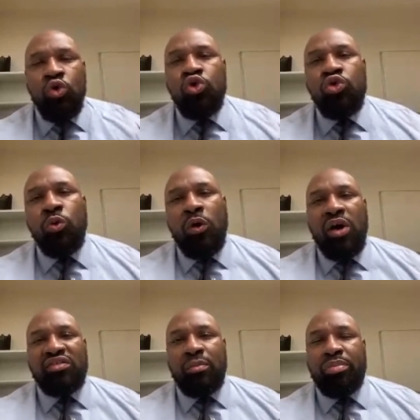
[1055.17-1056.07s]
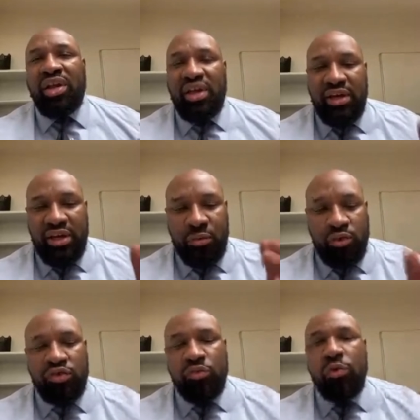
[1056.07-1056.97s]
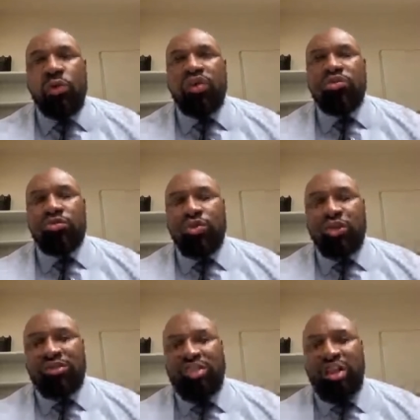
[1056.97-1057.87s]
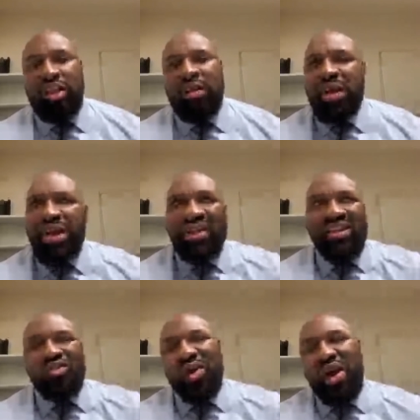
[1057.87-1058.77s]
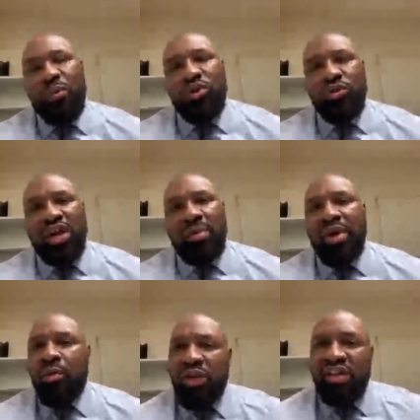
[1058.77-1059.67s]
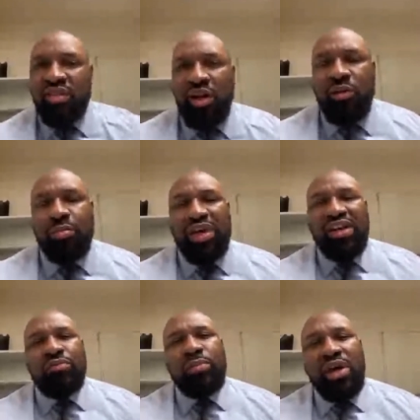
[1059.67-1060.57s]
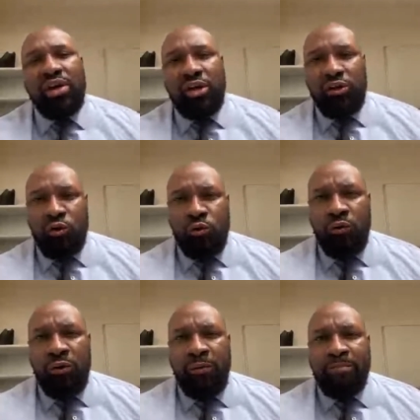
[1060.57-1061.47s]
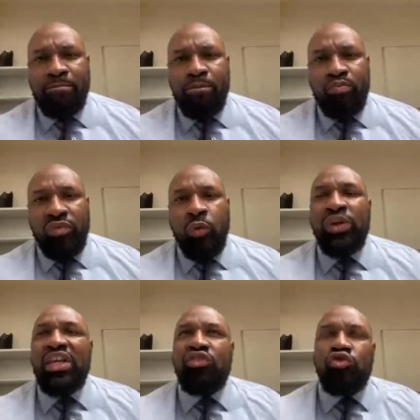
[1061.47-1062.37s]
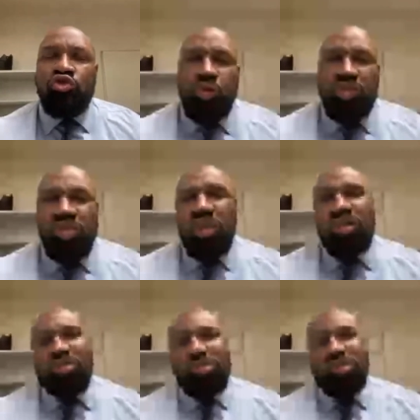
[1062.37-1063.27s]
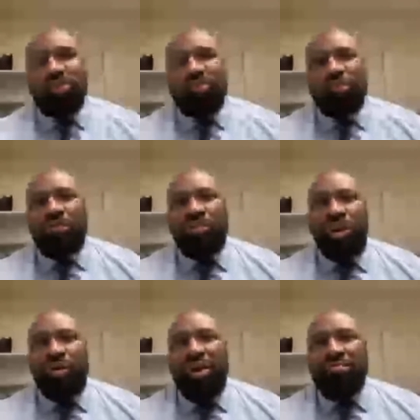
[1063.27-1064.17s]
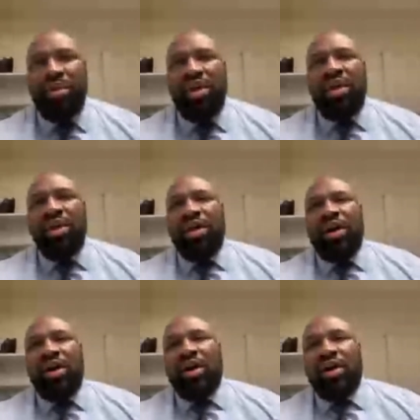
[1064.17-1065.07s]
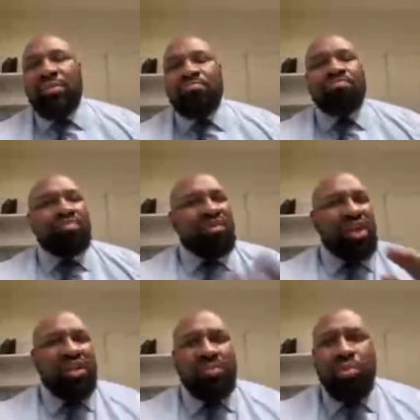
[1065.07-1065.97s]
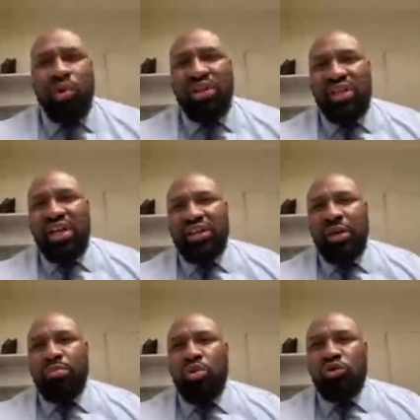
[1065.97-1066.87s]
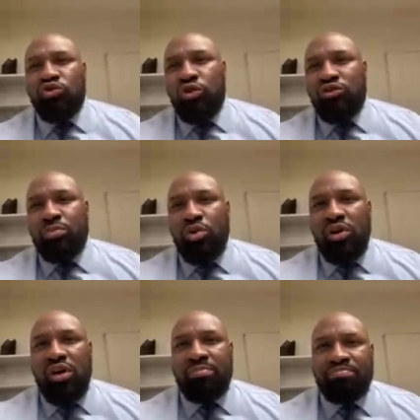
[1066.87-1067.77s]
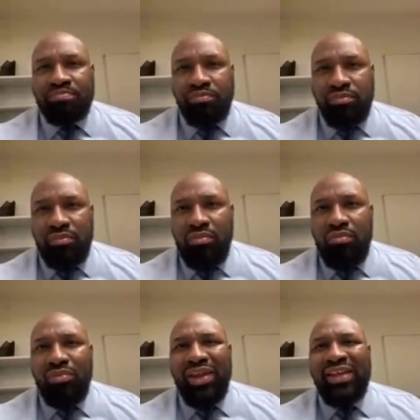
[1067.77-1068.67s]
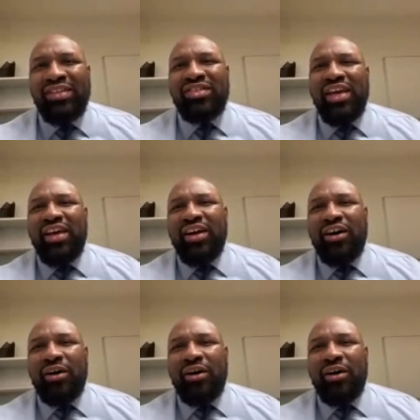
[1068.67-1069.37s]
who you are as a player and what your role is to this team that you had when you came in, when there's another player that's better than you. We need you to adjust. All right. Another point that I think Paul George brought up, he said,